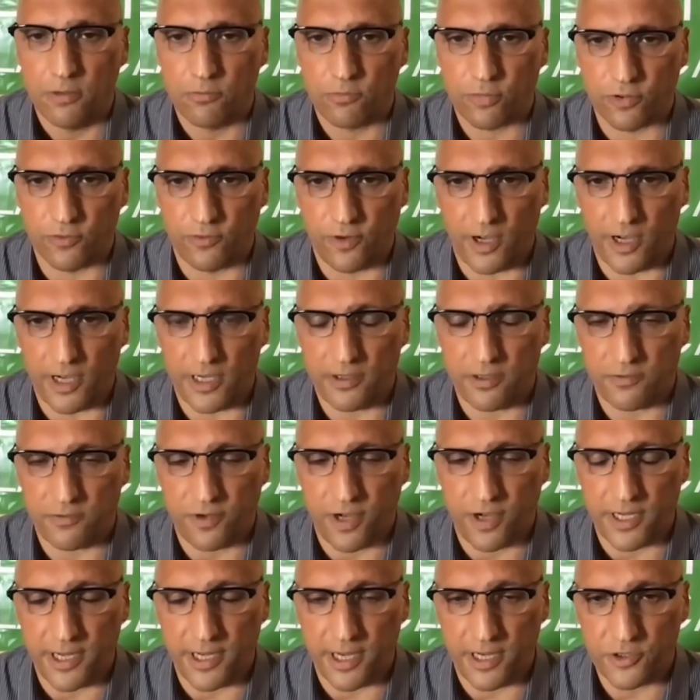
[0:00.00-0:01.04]
provide
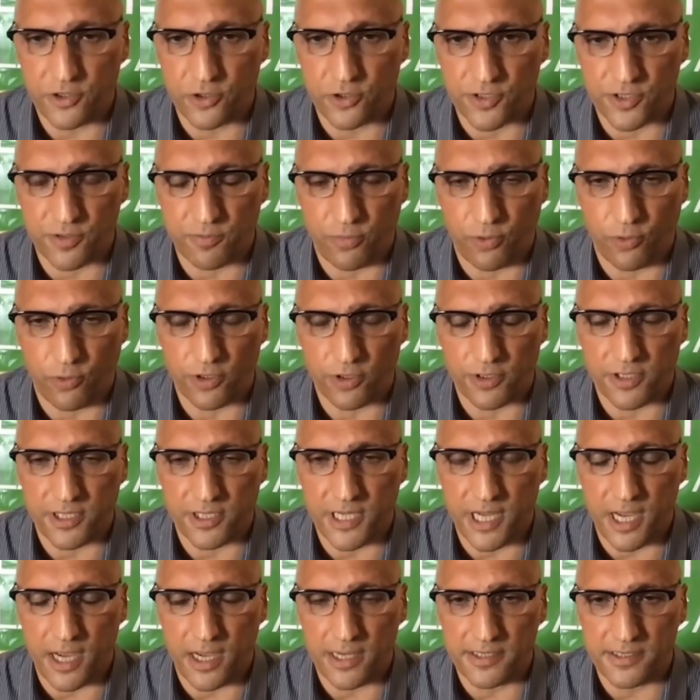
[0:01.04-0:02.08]
financial support to
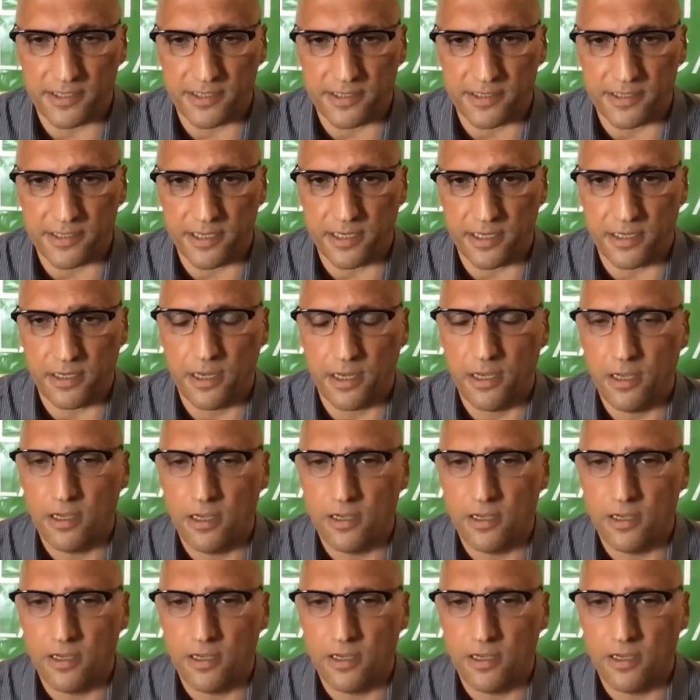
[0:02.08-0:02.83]
the ICC